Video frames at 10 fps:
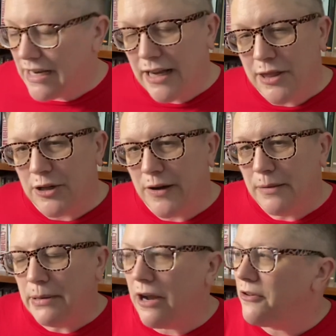that I thought
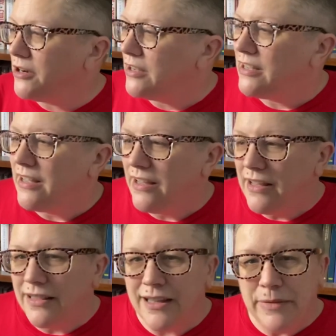about.
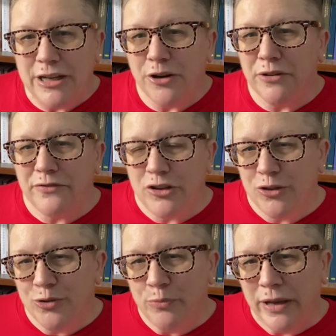Let me know if
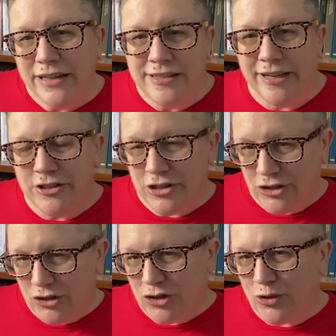you pay attention